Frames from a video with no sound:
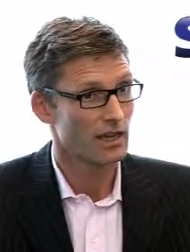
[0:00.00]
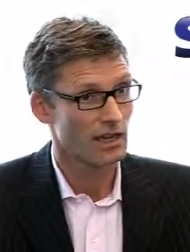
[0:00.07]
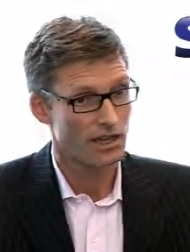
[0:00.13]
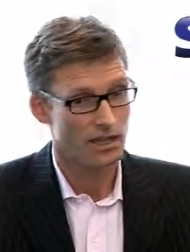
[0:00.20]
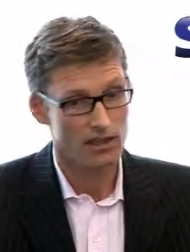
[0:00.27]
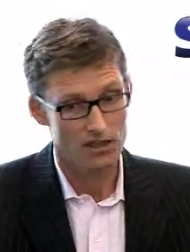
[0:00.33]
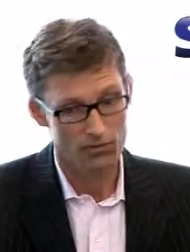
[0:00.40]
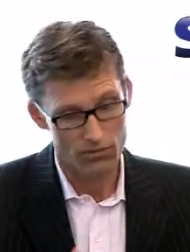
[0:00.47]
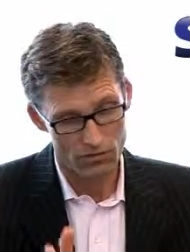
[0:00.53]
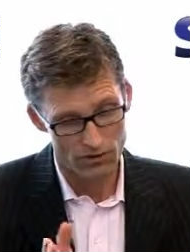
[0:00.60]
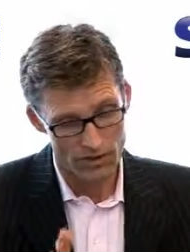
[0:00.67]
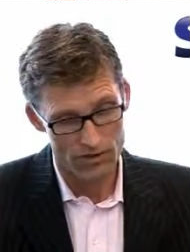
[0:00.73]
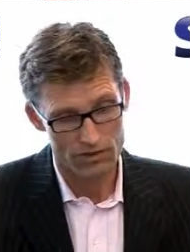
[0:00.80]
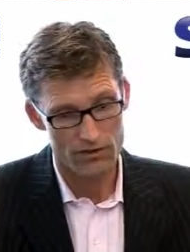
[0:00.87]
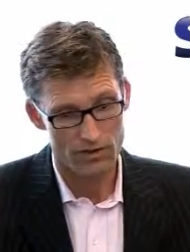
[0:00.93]
And I think
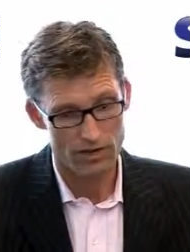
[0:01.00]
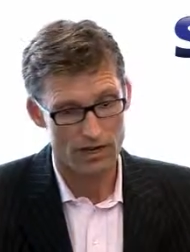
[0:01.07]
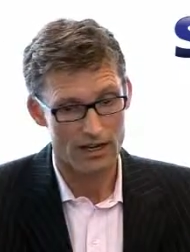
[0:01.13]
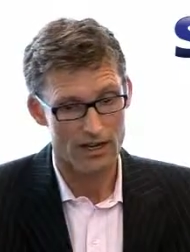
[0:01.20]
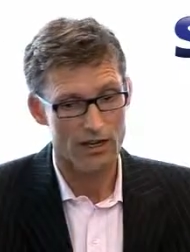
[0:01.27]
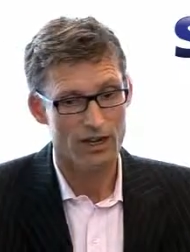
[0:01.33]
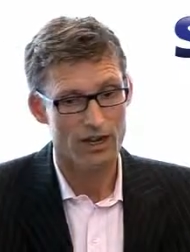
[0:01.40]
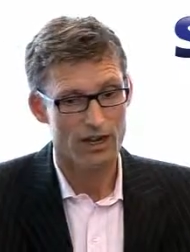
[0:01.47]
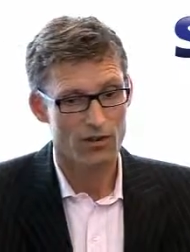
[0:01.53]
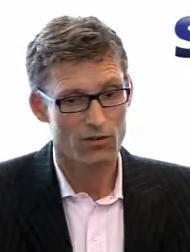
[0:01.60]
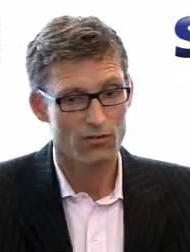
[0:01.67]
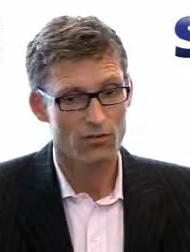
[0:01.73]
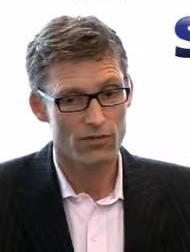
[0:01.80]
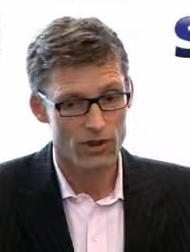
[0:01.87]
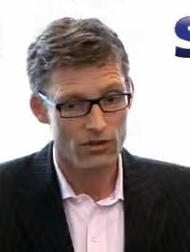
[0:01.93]
philosophically,
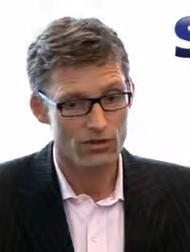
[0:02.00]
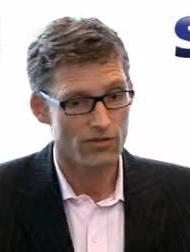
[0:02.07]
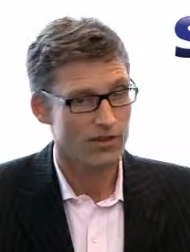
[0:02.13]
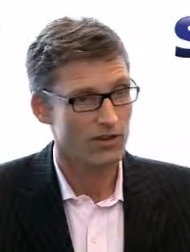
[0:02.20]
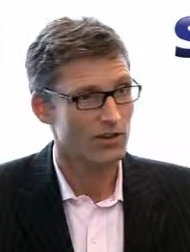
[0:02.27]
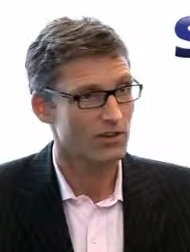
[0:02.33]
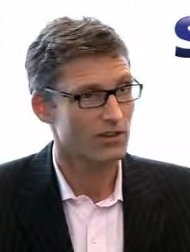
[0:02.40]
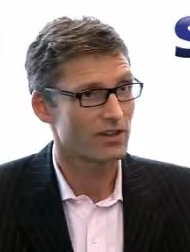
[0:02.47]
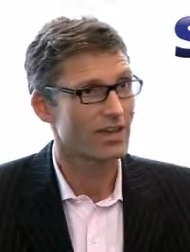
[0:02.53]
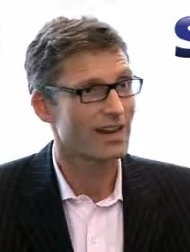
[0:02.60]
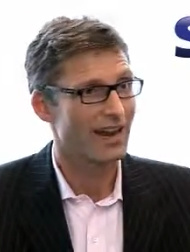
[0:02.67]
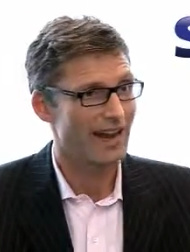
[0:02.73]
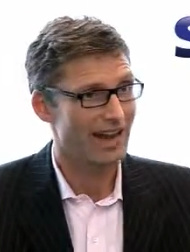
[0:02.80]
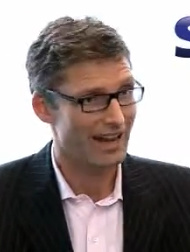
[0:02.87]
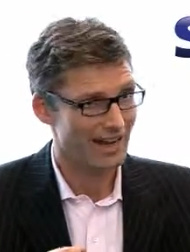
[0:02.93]
focusing on,
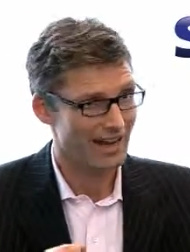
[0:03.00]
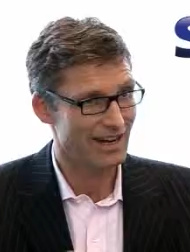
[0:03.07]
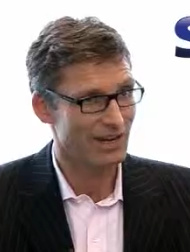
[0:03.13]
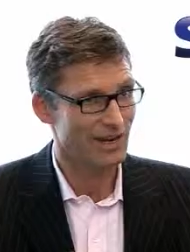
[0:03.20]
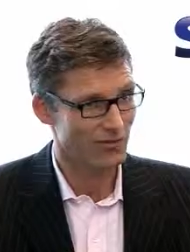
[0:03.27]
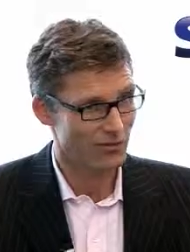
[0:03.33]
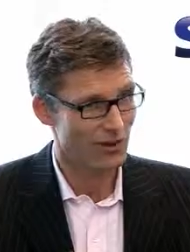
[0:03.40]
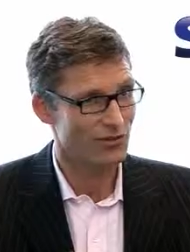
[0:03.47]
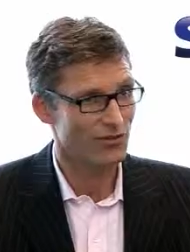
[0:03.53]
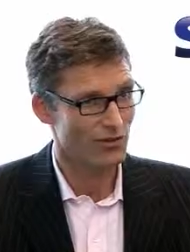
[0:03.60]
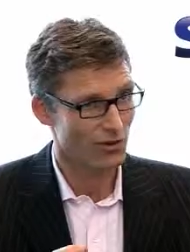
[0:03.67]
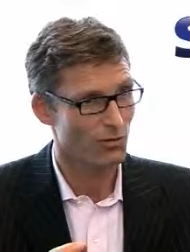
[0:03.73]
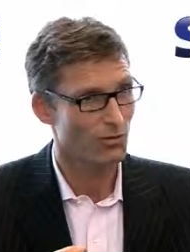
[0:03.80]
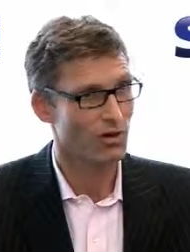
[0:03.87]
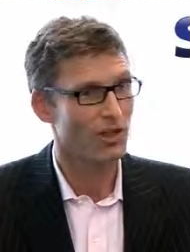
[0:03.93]
clearly
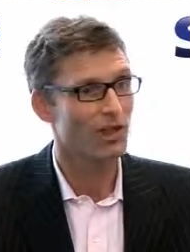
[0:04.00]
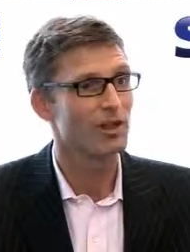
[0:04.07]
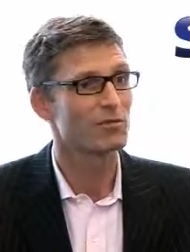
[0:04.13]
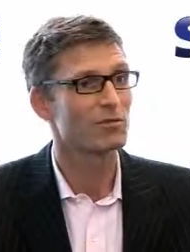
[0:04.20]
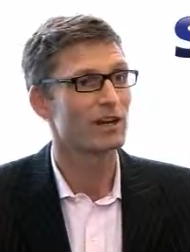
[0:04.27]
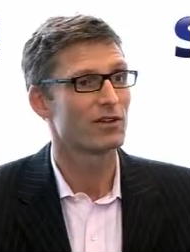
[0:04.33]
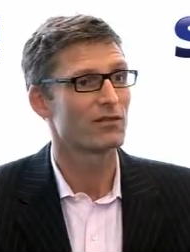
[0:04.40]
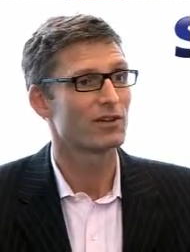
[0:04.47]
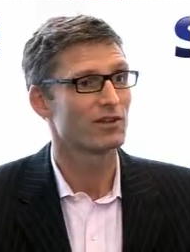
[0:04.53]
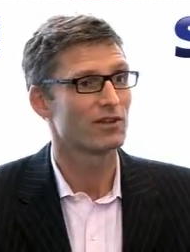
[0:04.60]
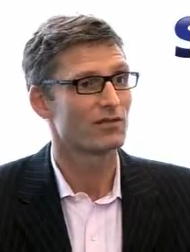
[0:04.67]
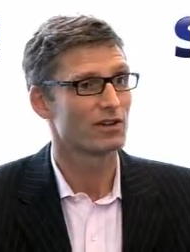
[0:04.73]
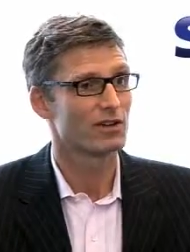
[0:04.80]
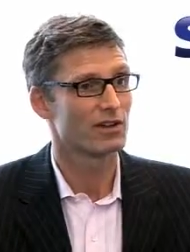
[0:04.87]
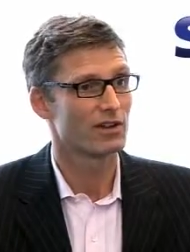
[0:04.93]
focusing on what are the benefits
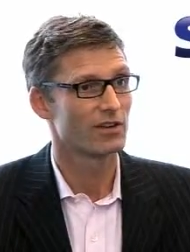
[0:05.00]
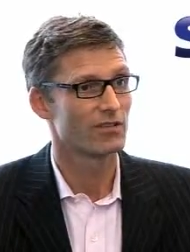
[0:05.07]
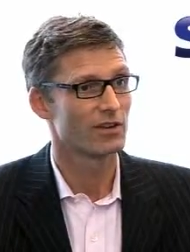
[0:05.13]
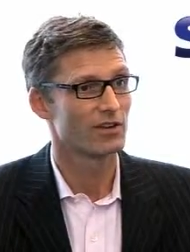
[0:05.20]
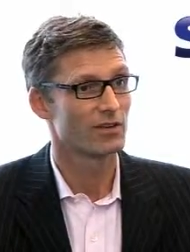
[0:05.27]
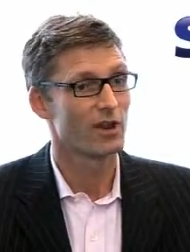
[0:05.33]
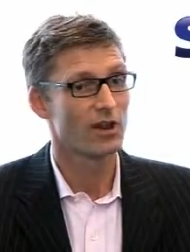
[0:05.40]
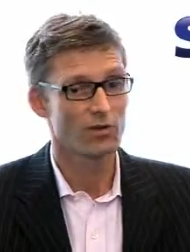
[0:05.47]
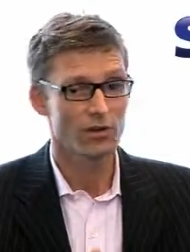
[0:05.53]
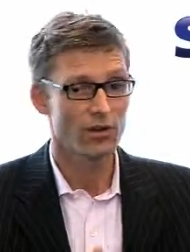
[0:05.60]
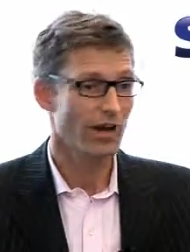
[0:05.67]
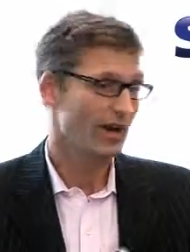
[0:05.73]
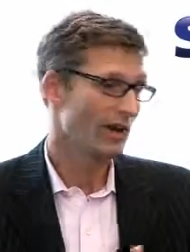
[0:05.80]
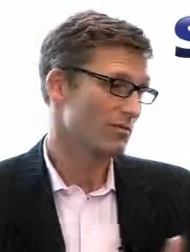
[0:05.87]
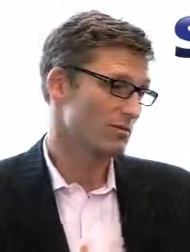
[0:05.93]
of doing these things will
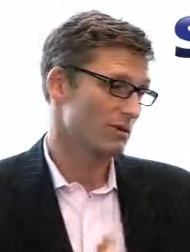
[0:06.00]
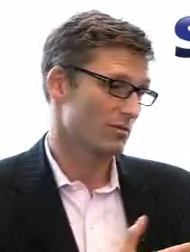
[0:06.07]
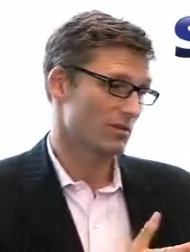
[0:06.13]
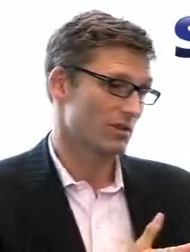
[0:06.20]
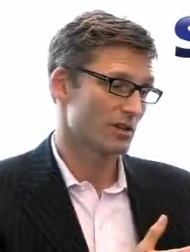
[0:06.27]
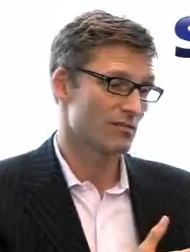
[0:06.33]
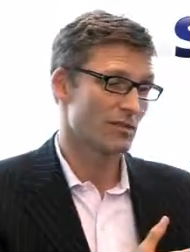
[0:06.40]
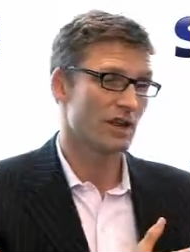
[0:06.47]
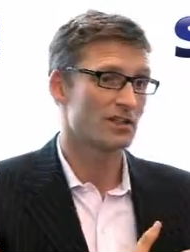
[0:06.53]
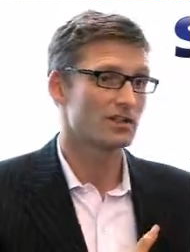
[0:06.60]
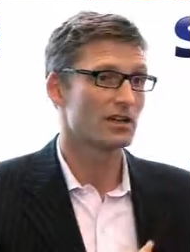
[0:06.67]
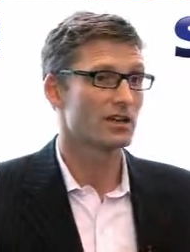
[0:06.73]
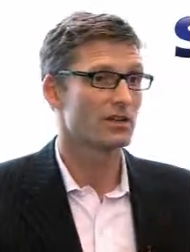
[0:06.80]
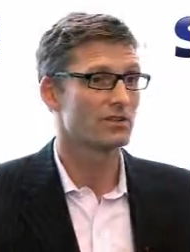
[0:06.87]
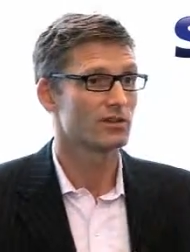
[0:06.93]
help some of the debate
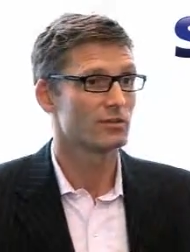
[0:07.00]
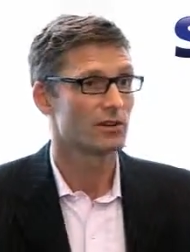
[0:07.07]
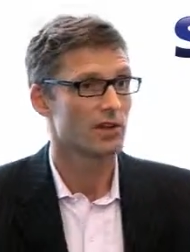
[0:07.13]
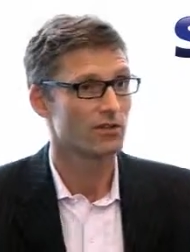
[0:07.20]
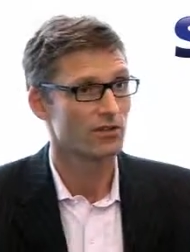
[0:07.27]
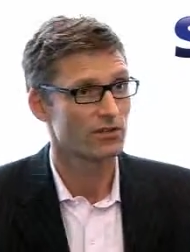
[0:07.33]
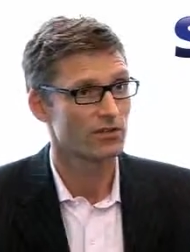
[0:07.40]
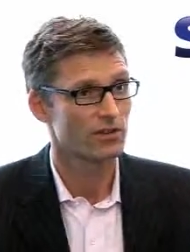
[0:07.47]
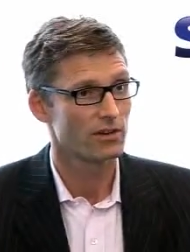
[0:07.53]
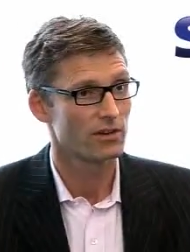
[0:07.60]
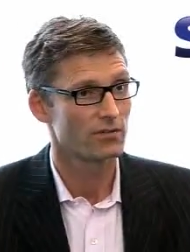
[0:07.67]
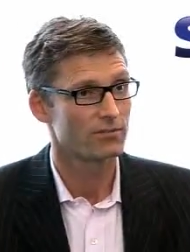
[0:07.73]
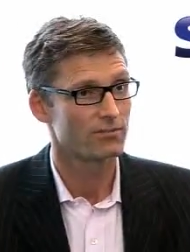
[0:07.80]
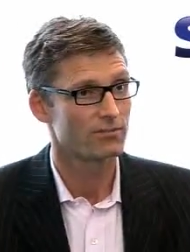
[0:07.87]
earlier in the process too.